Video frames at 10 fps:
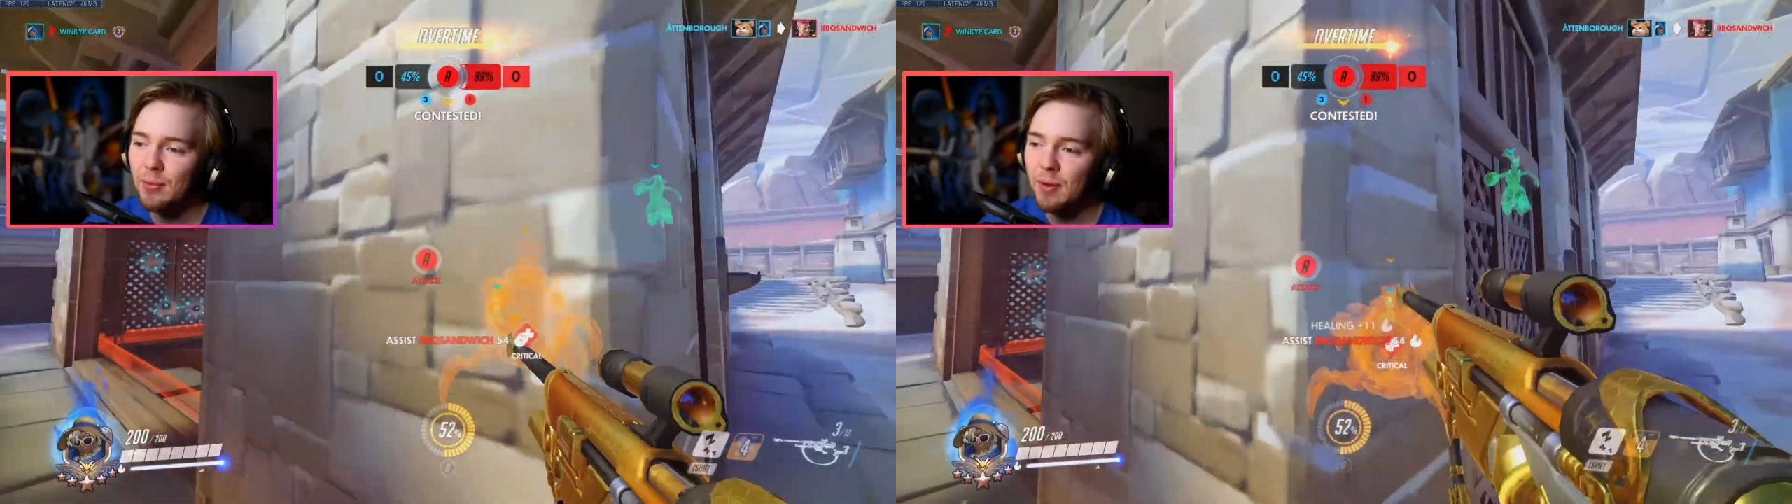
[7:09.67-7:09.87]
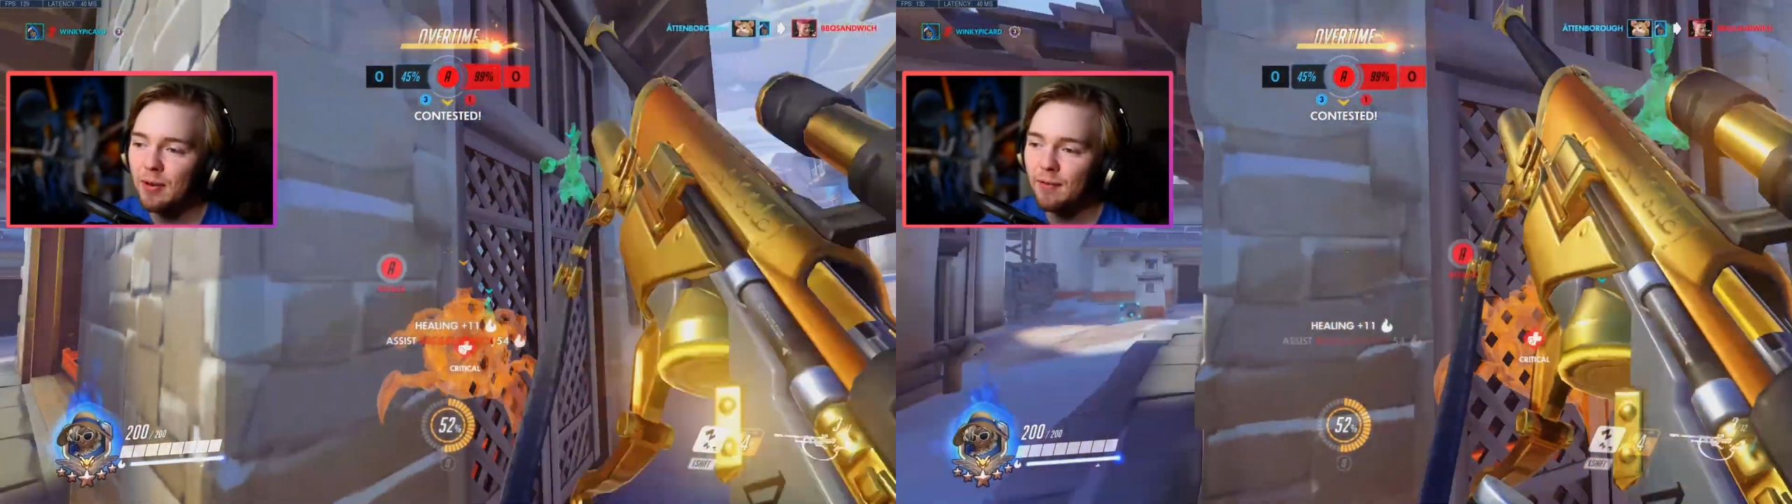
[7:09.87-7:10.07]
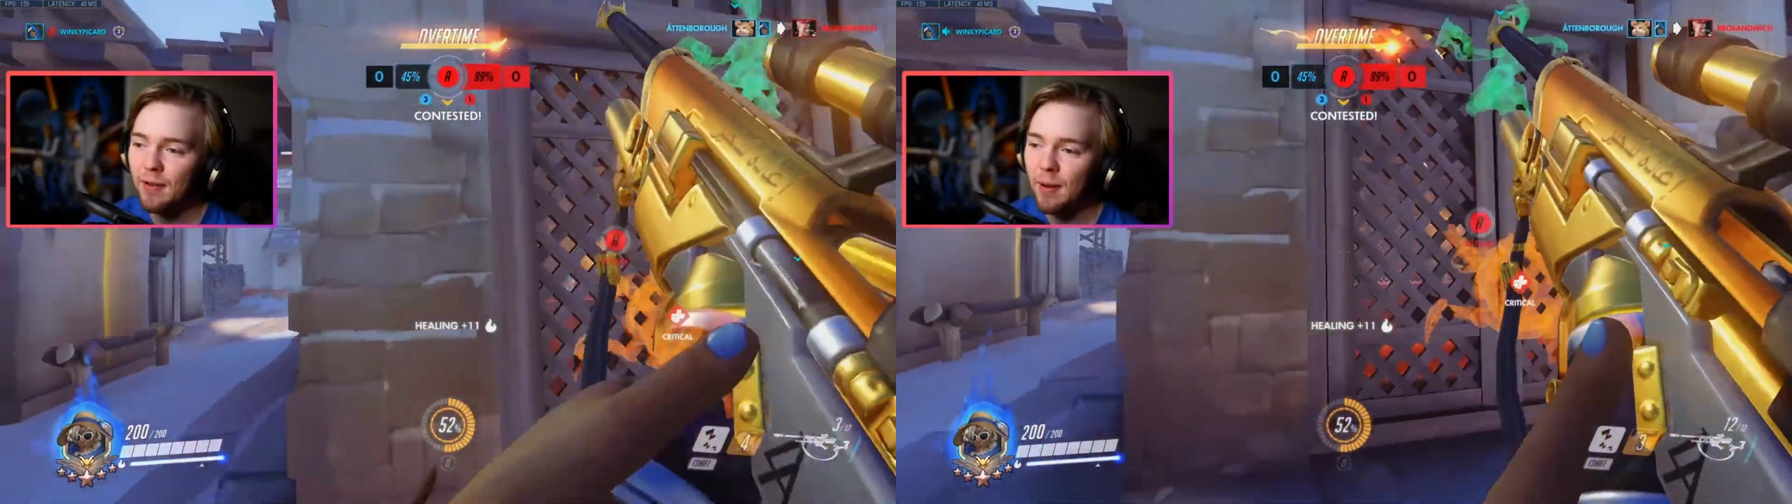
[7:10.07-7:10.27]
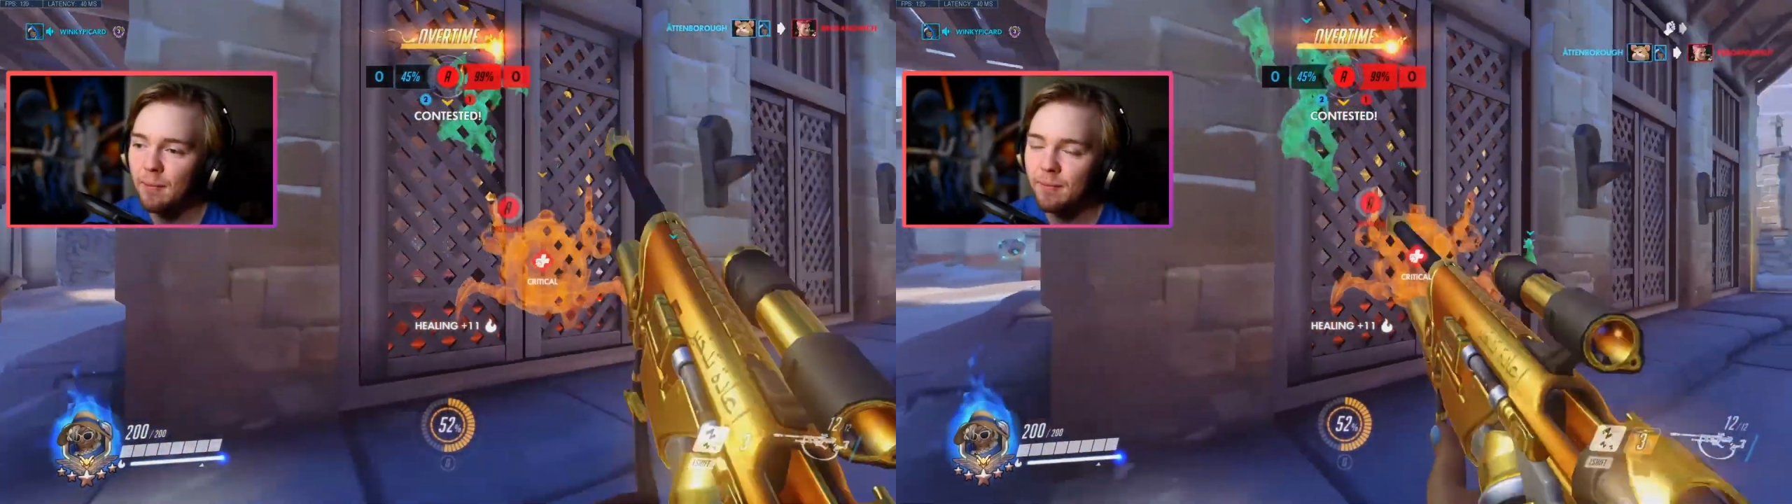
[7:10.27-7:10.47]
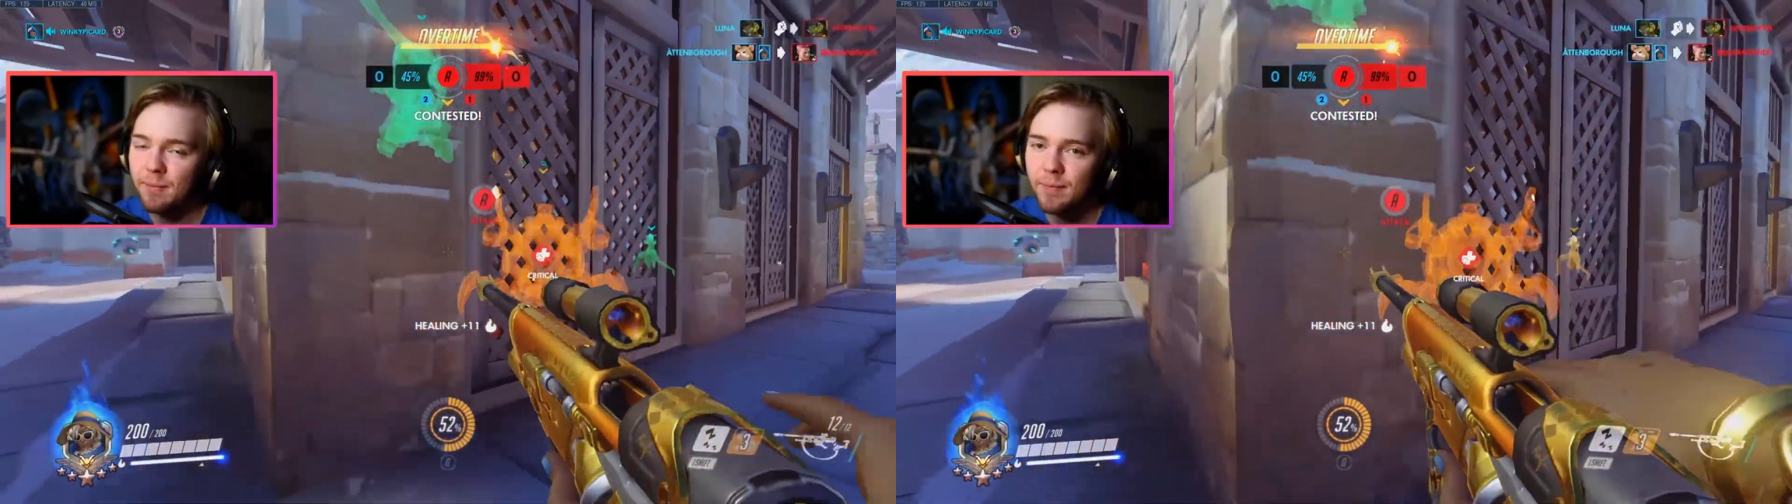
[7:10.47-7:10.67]
of
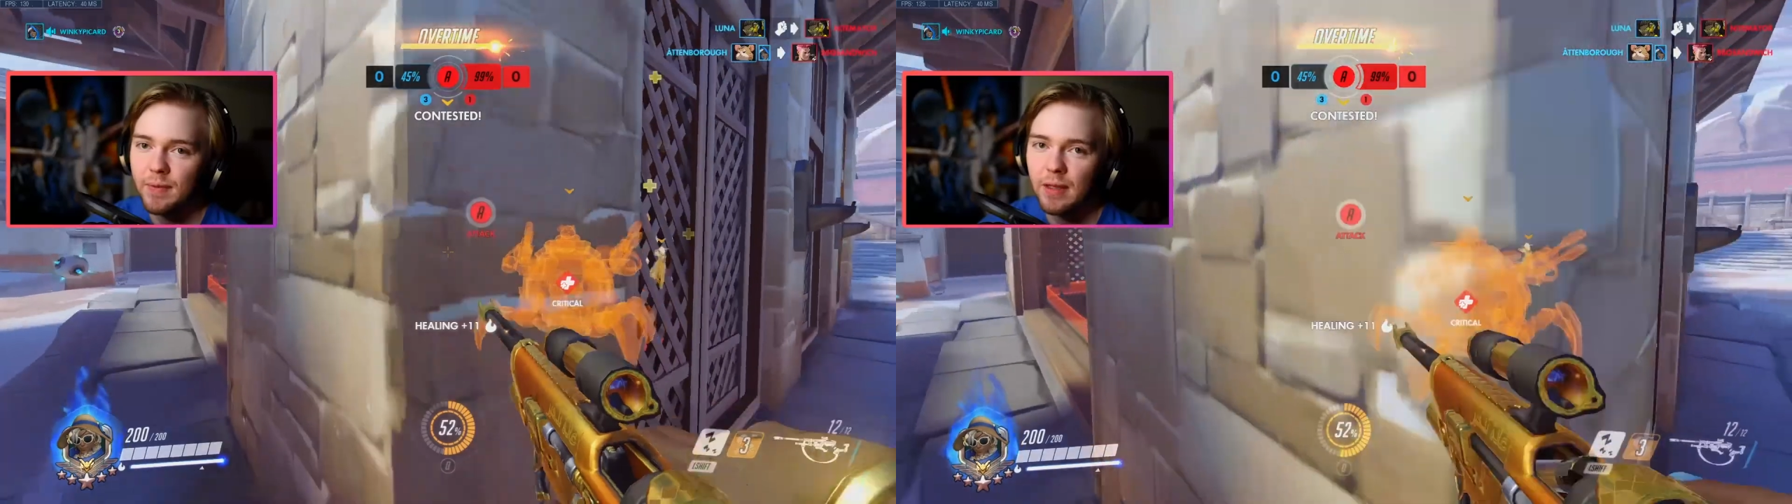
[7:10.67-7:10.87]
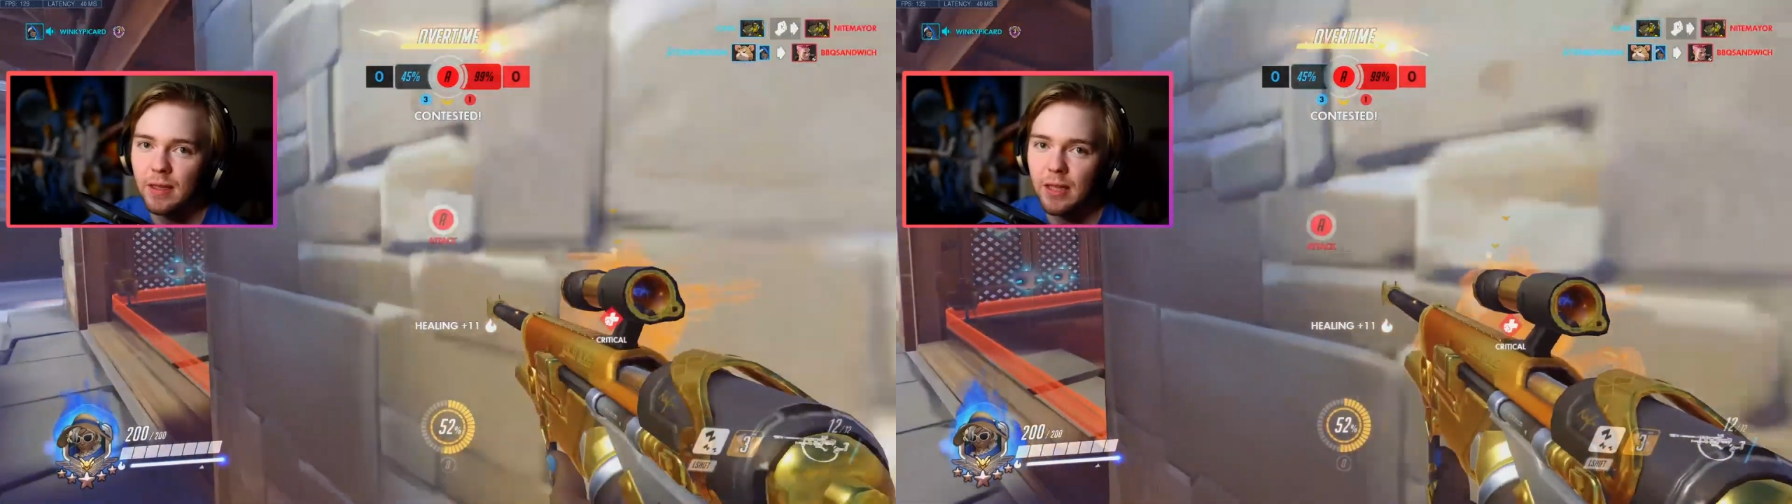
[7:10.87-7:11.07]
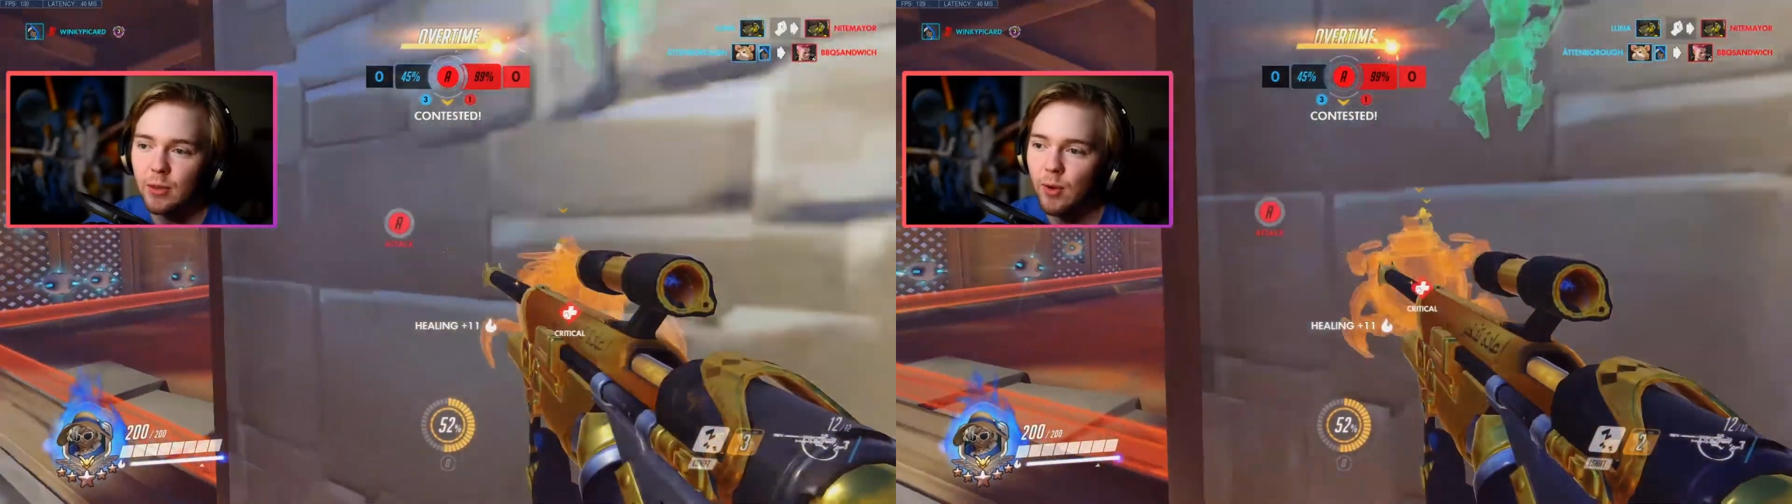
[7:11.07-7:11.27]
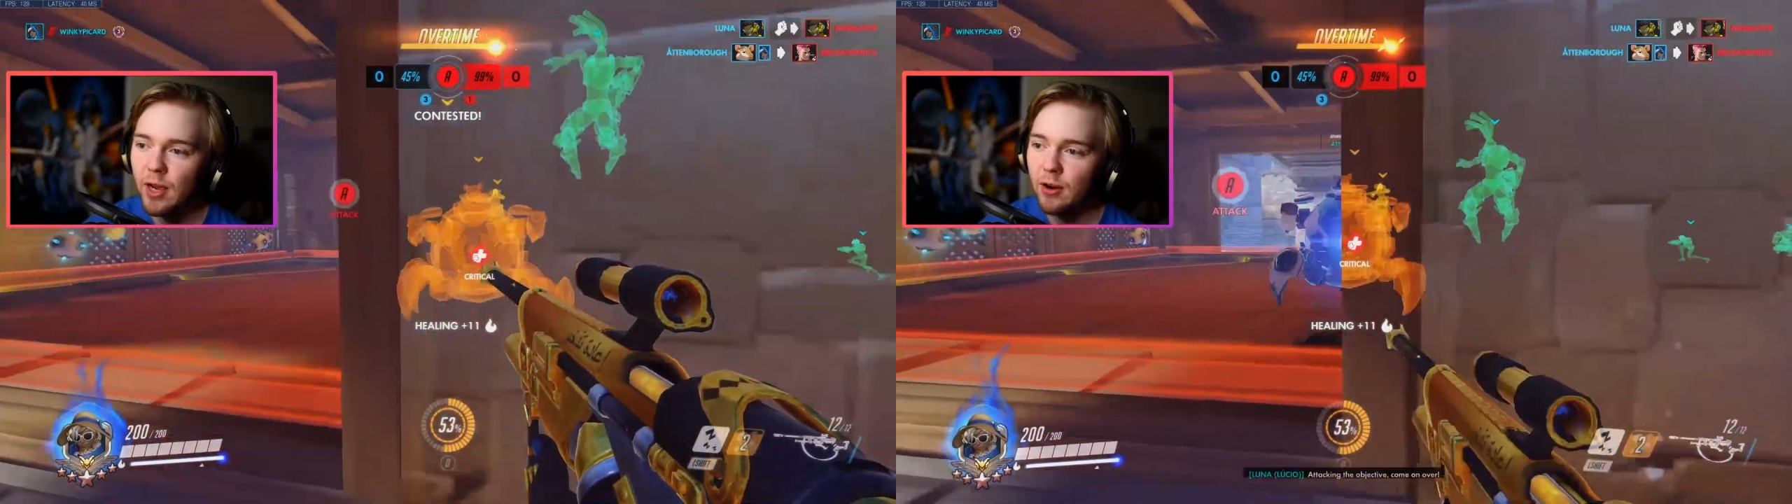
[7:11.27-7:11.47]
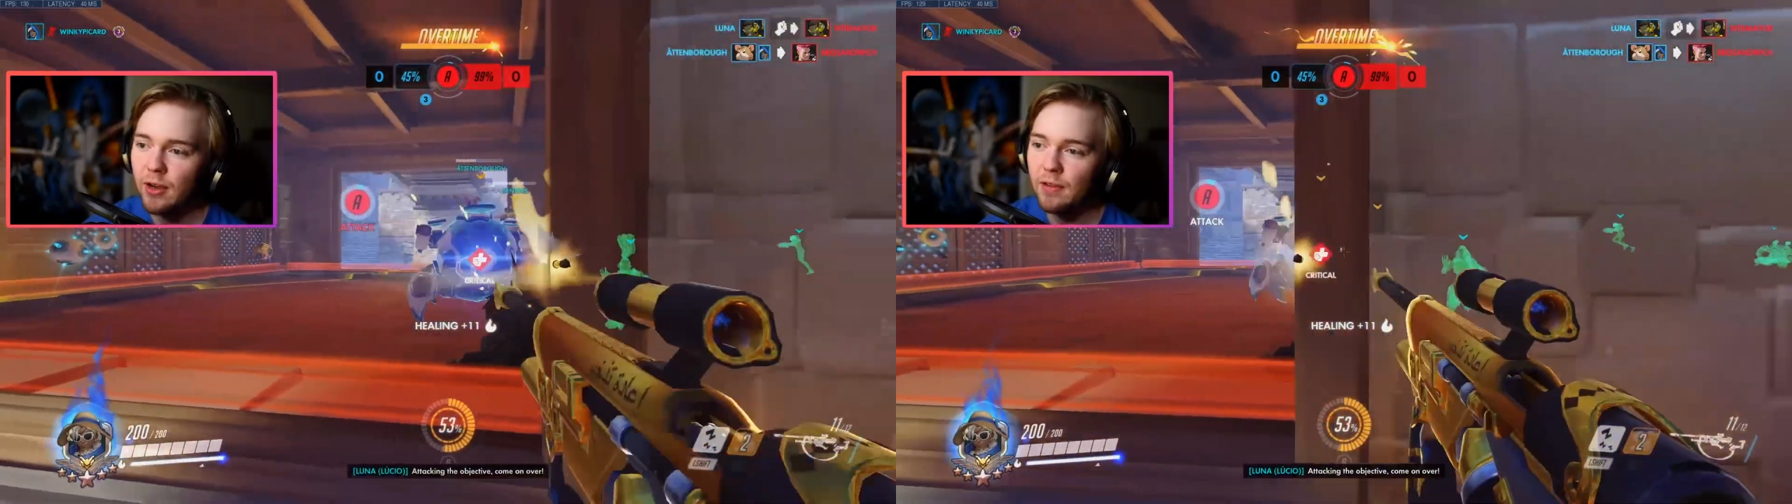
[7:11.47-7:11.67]
leeway
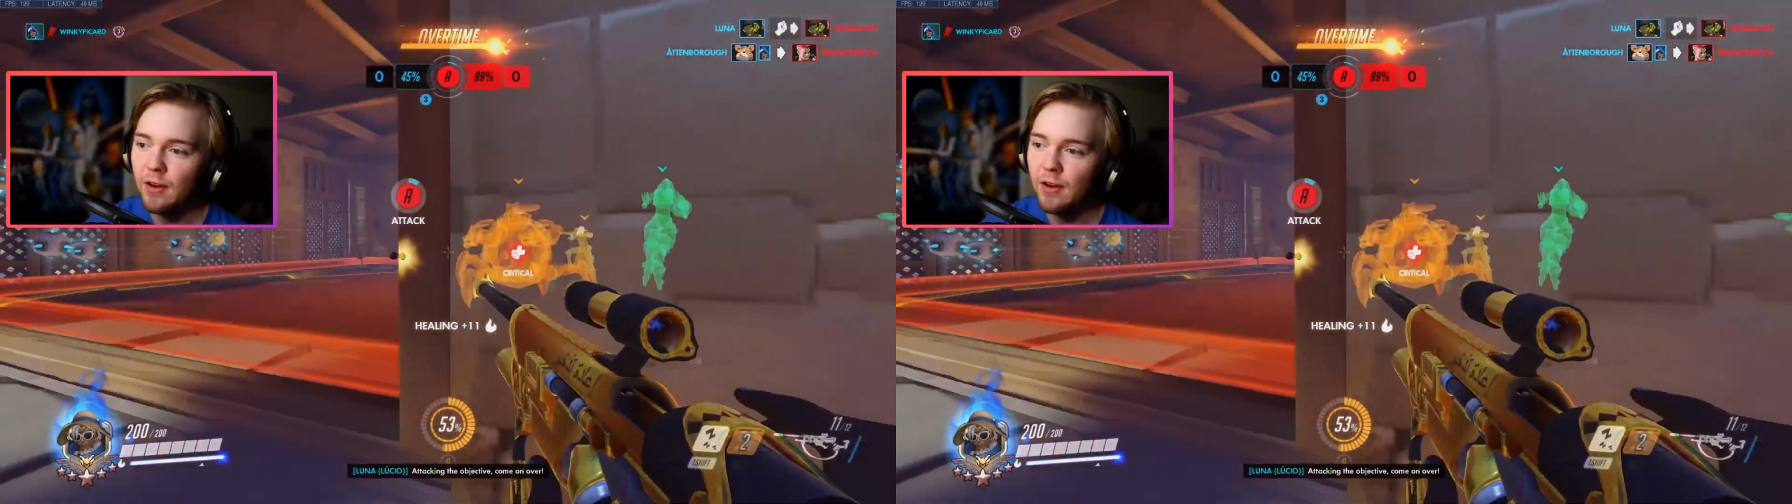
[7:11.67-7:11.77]
area there,